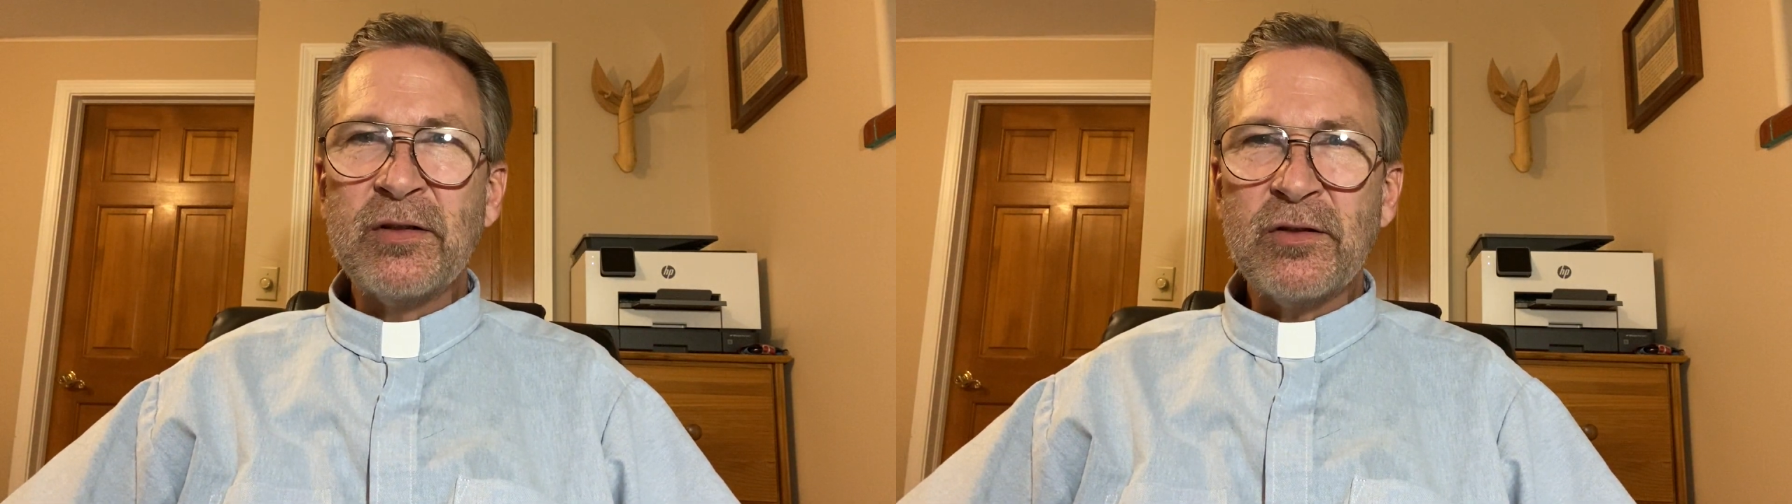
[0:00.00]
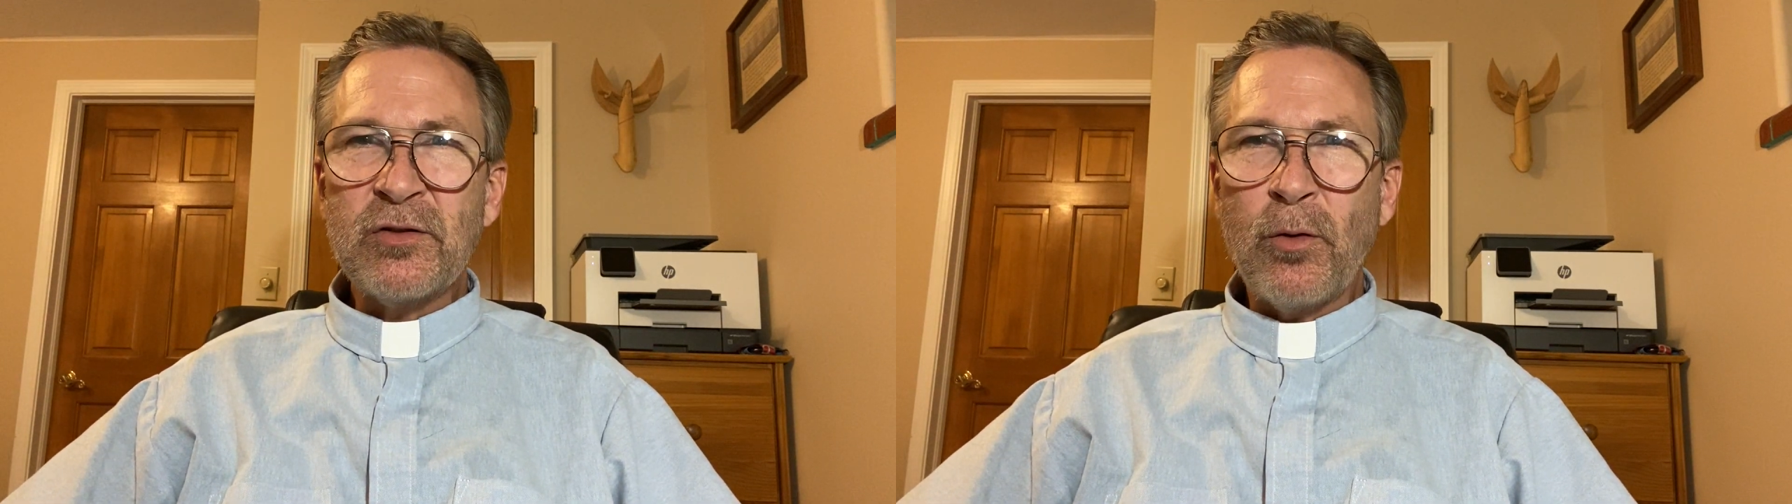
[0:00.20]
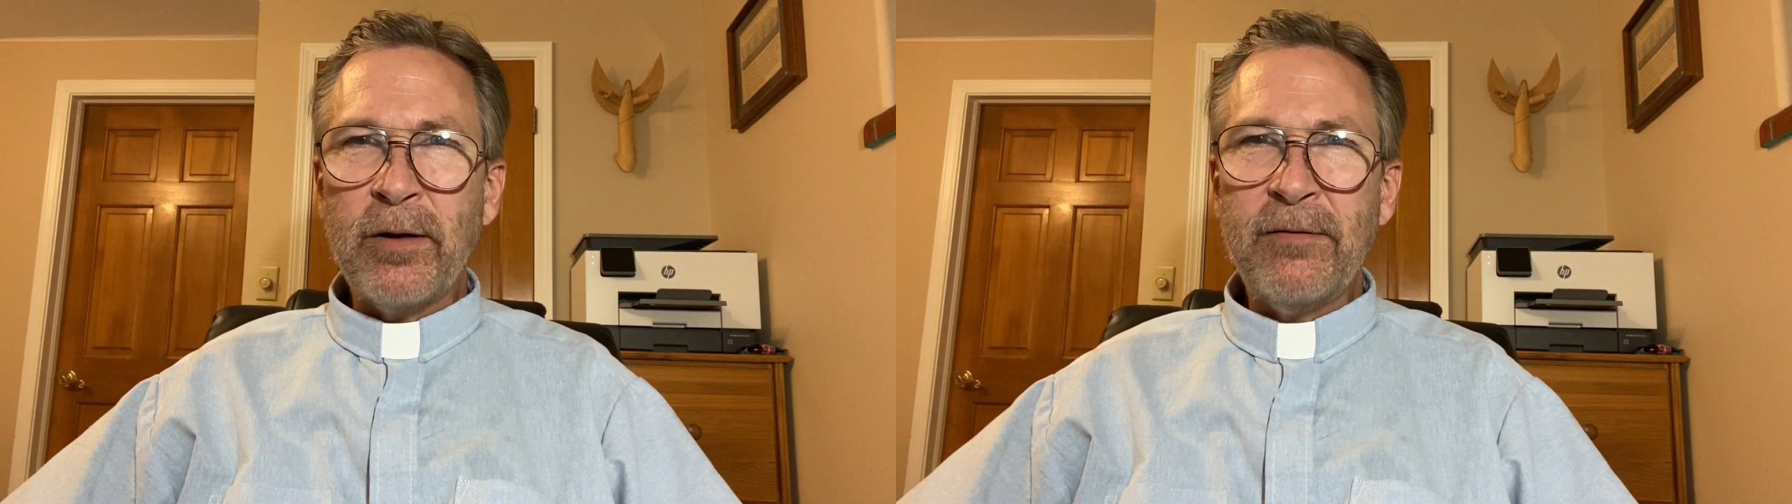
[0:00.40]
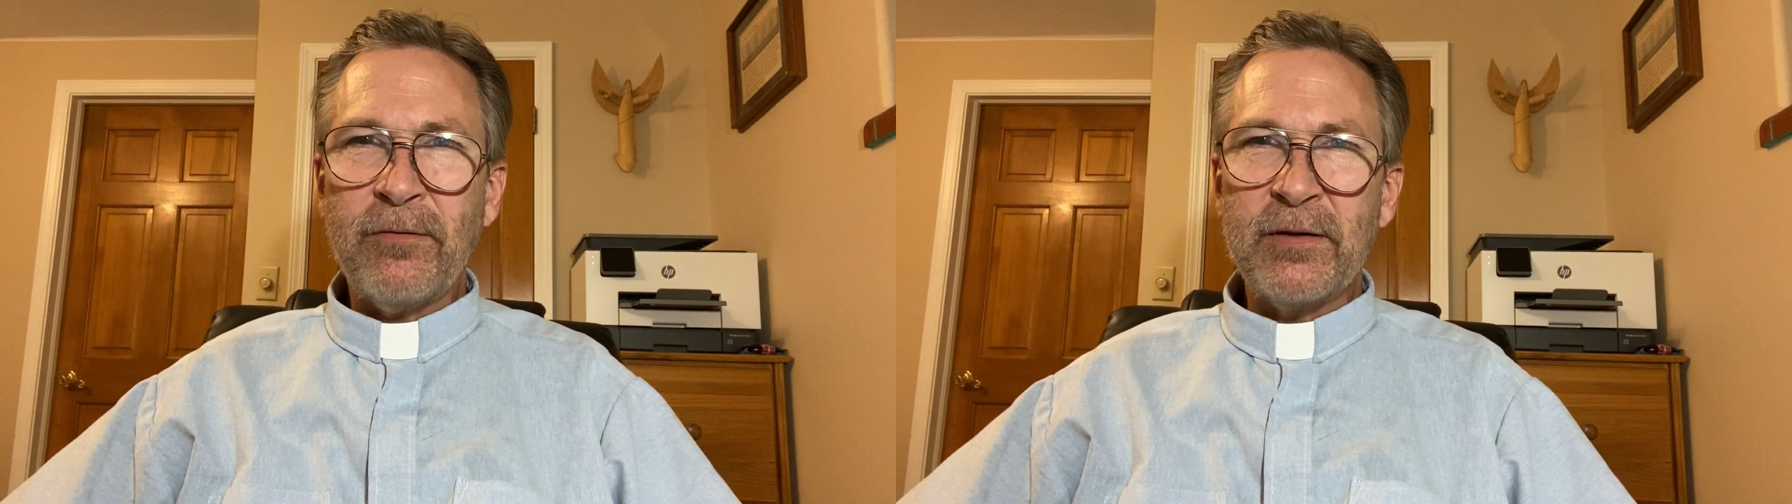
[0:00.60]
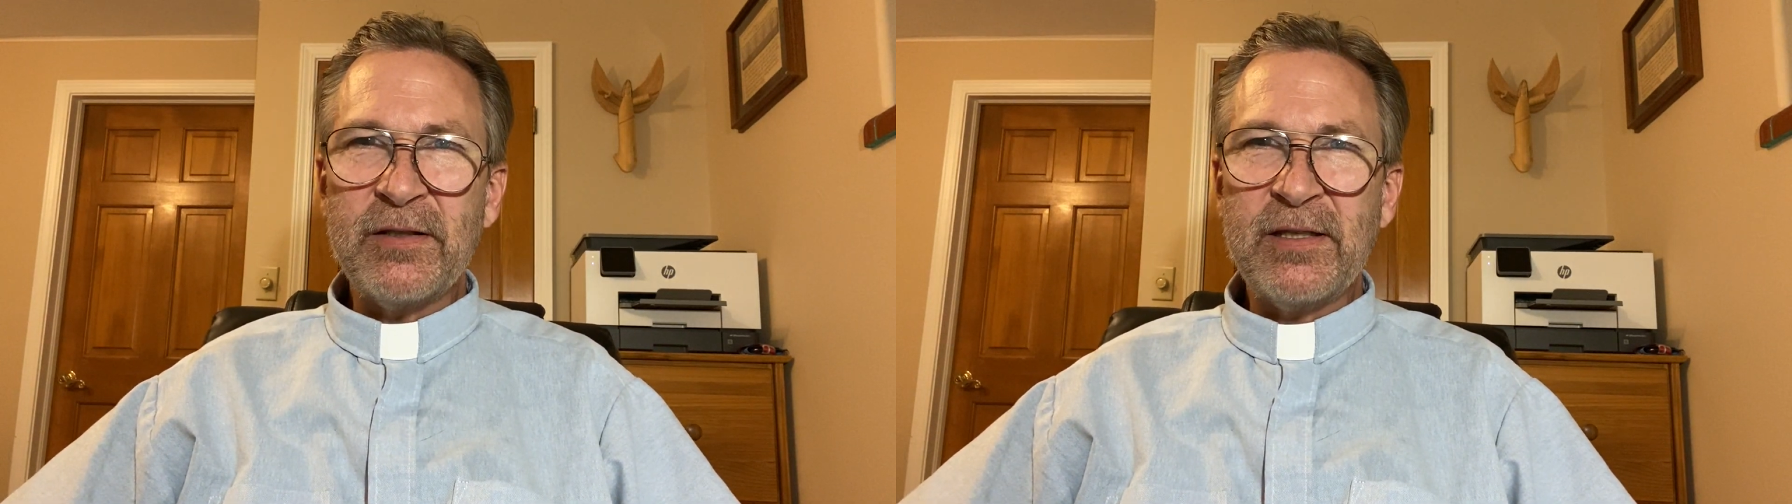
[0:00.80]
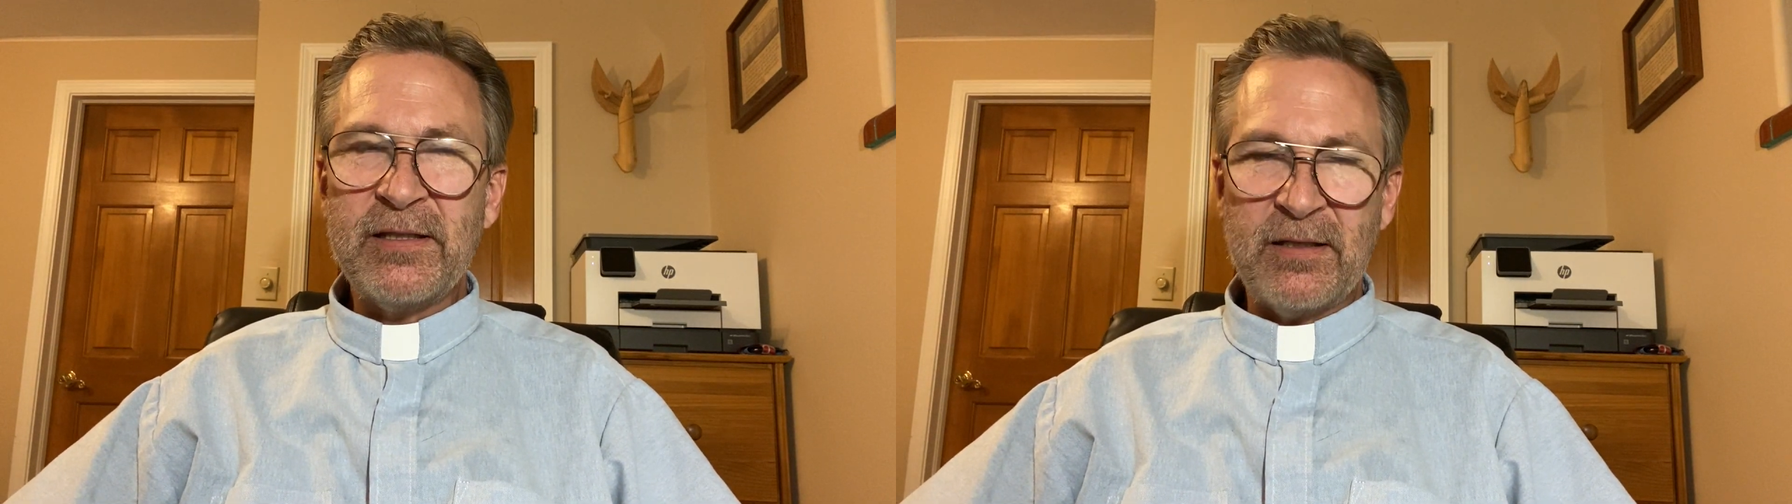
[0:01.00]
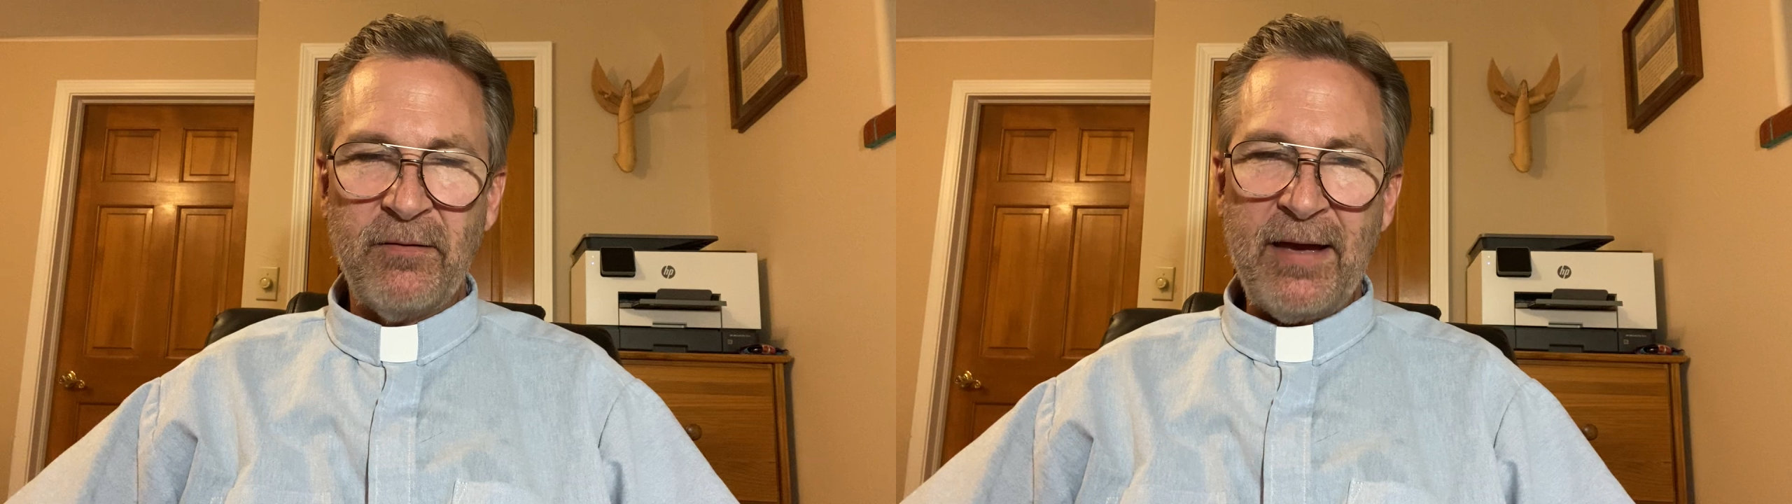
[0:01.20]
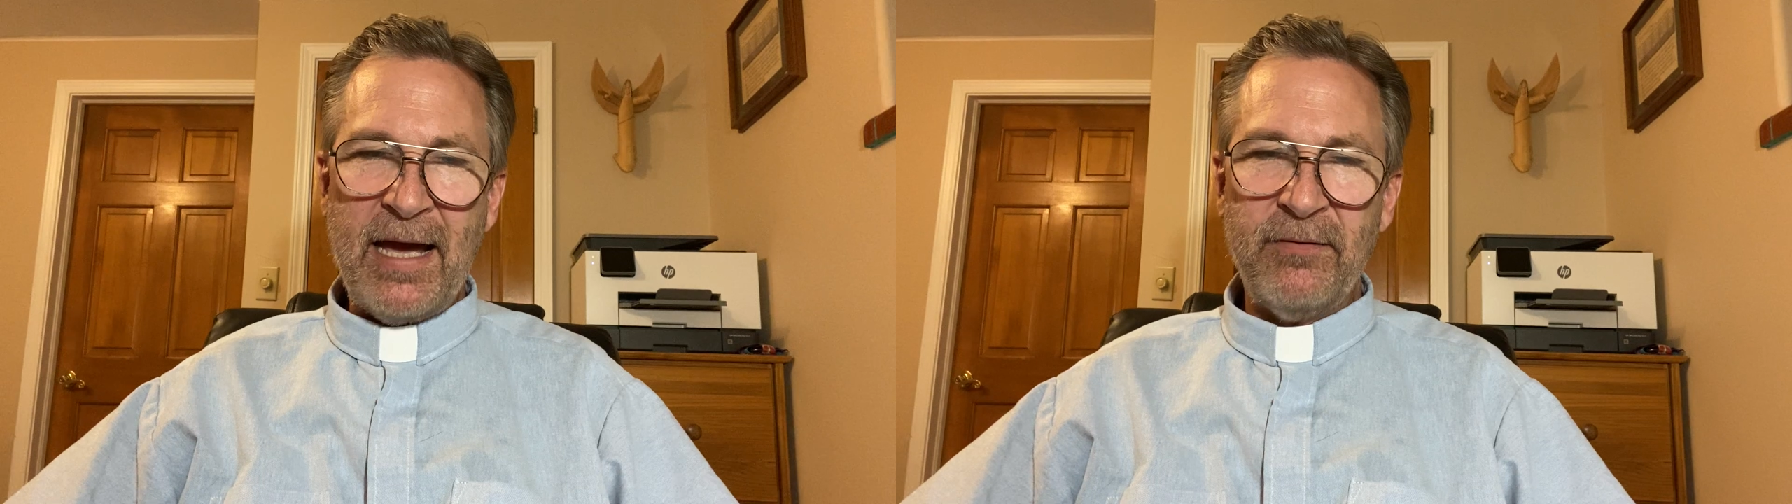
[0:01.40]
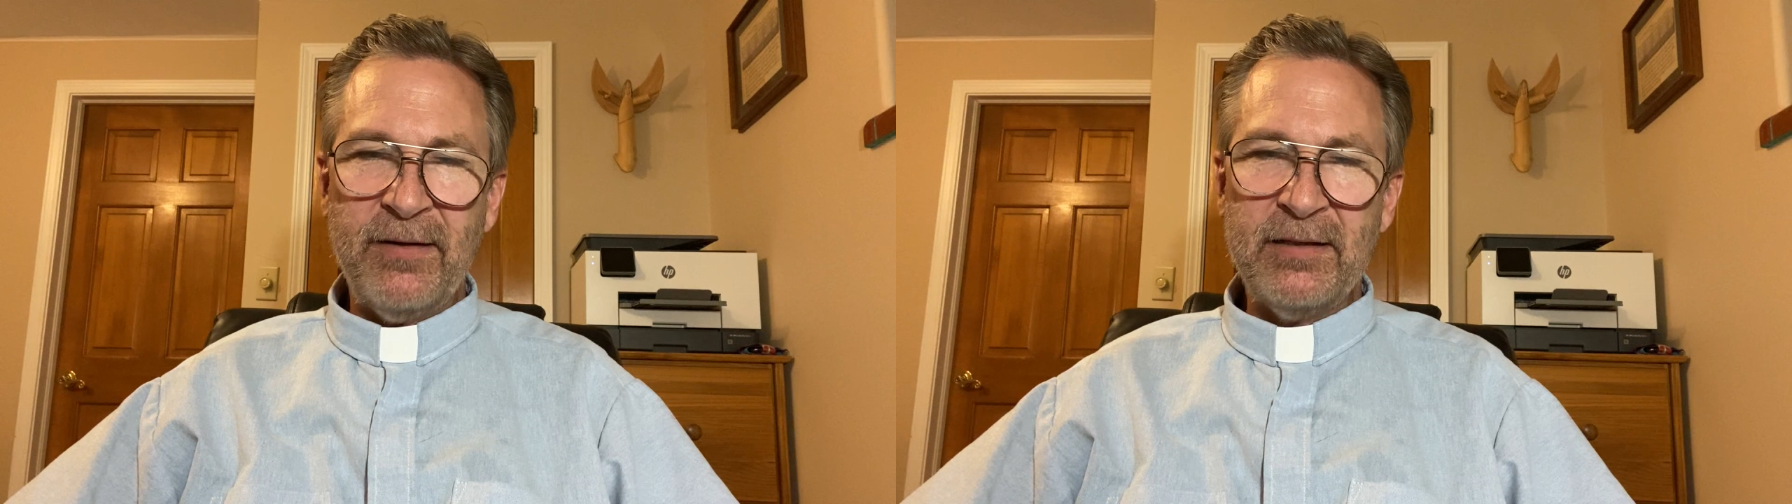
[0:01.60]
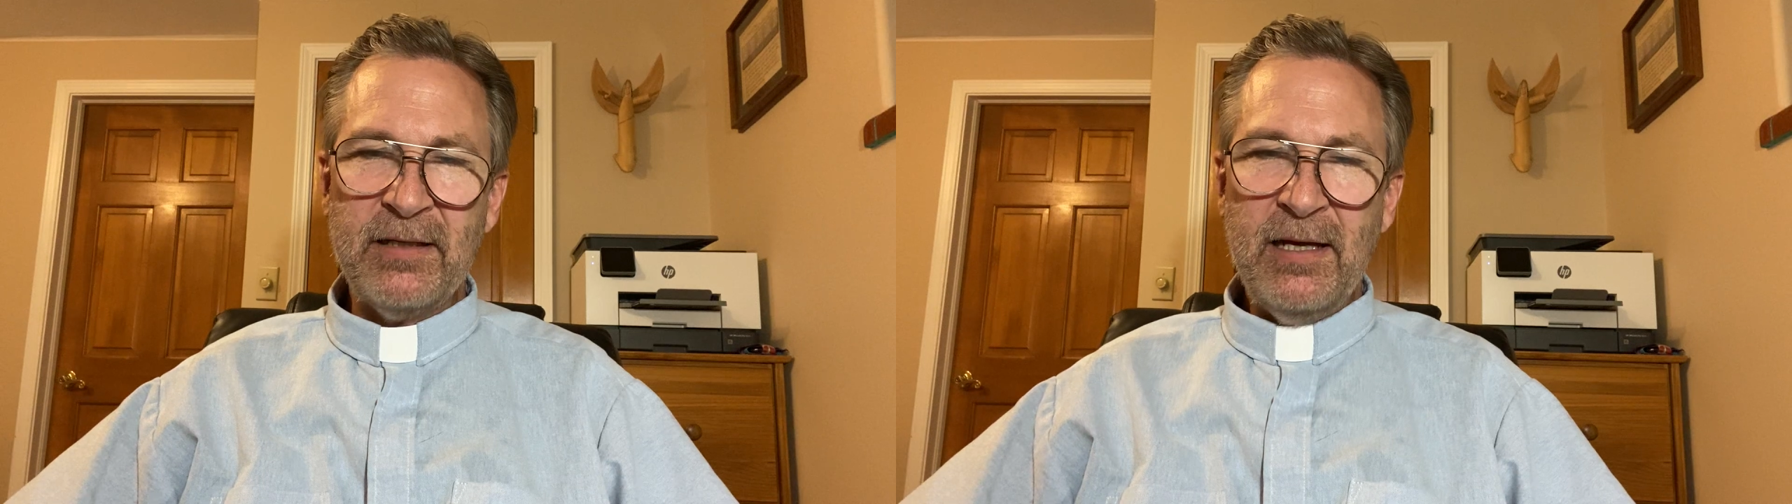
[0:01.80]
story for the season of
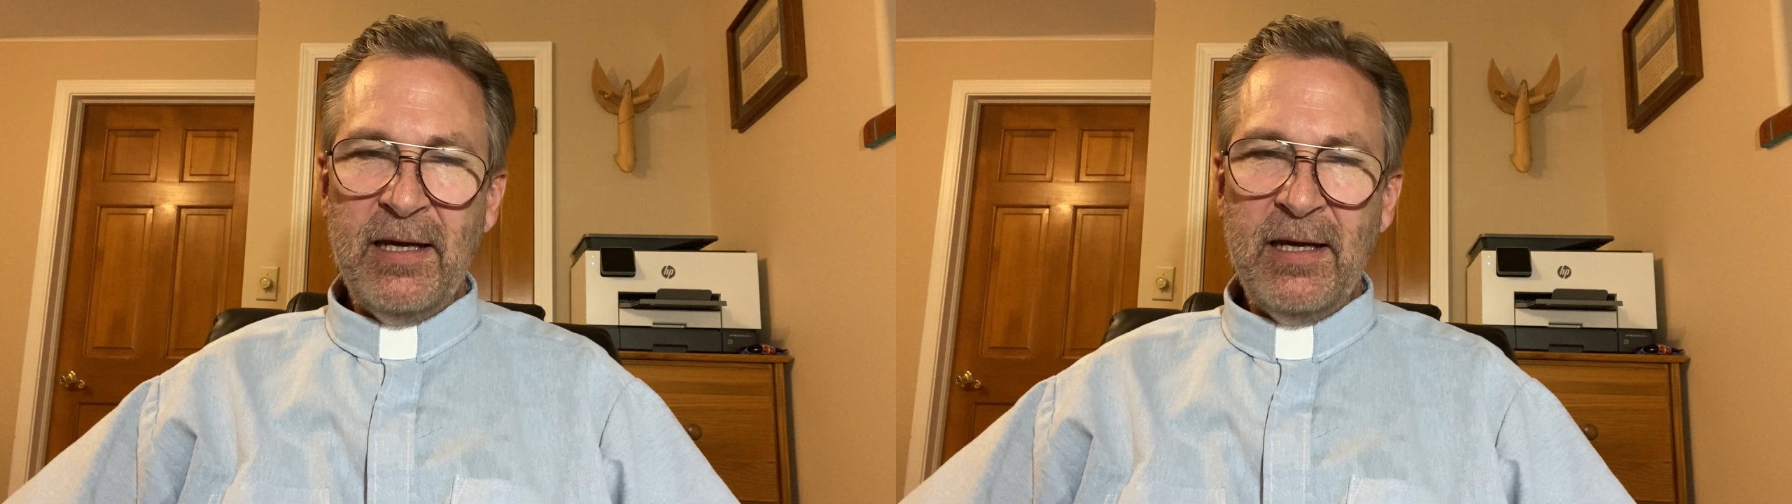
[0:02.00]
Advent